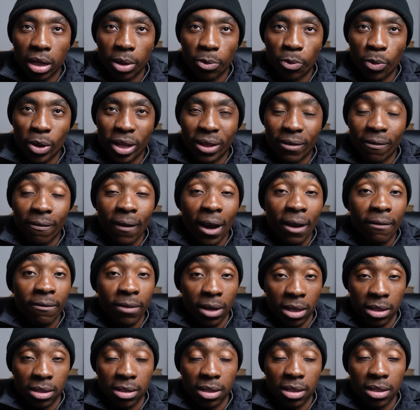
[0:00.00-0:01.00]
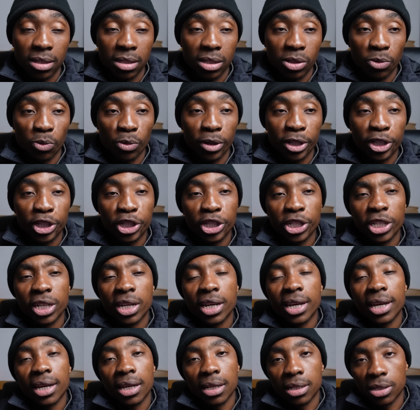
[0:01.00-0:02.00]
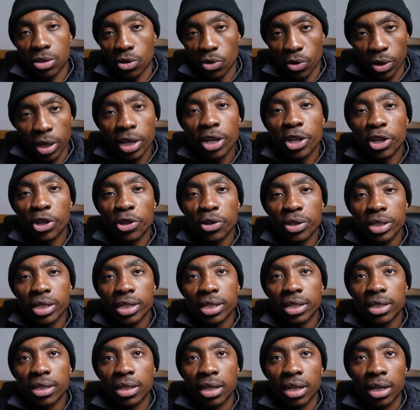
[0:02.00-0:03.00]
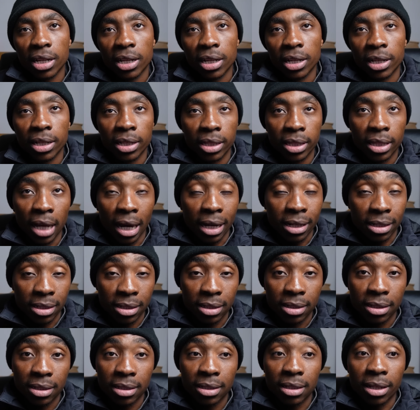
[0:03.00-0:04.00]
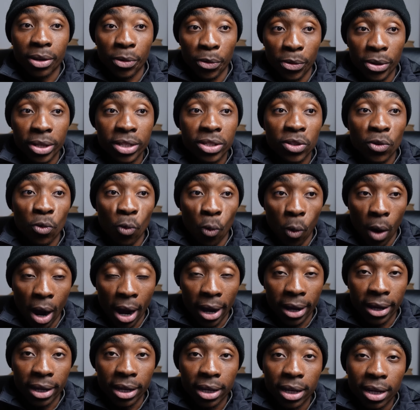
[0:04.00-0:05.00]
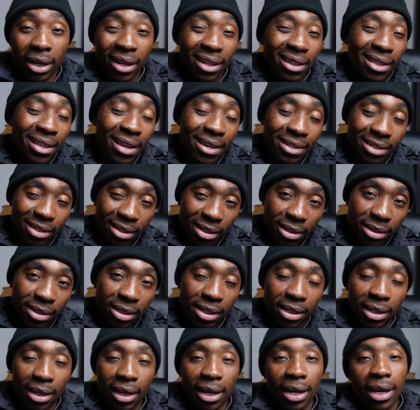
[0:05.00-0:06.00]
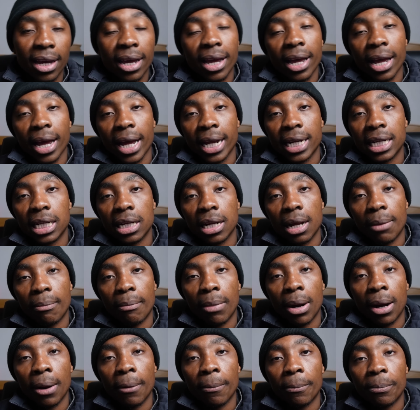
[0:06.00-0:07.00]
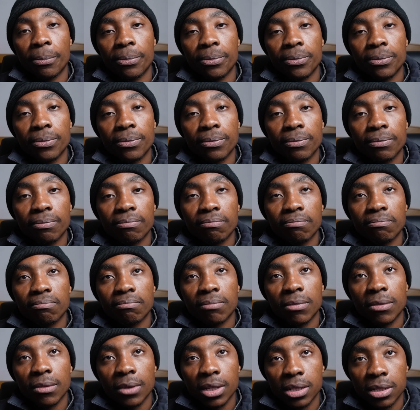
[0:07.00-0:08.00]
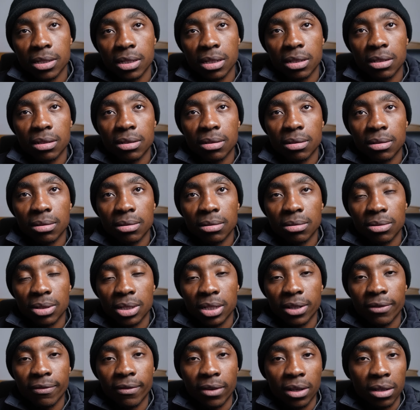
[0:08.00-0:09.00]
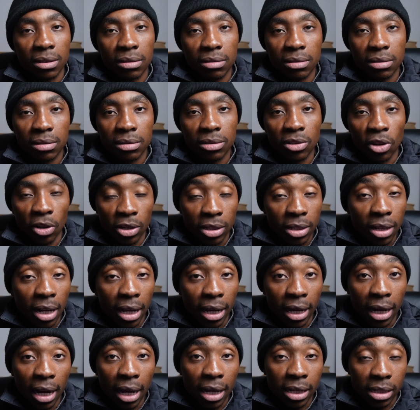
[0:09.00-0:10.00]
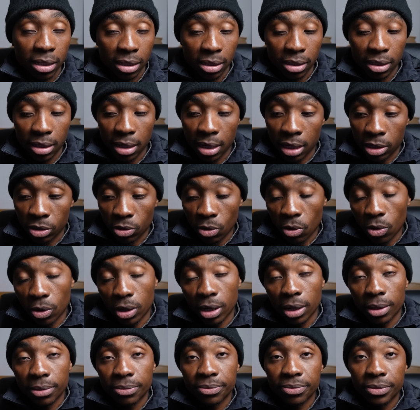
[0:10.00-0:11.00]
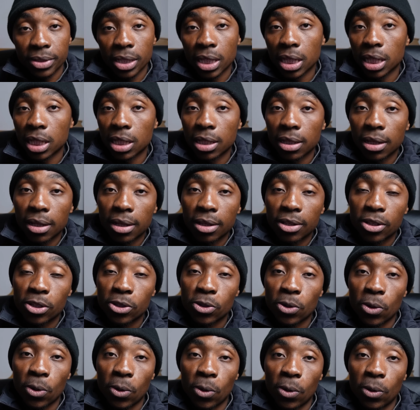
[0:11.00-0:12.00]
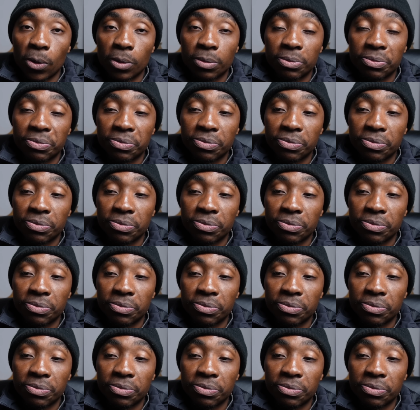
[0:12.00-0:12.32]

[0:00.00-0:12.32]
with 5 assists, which is looking good. That's the reason why they are sitting at number 6 or 7, not like us last call. So,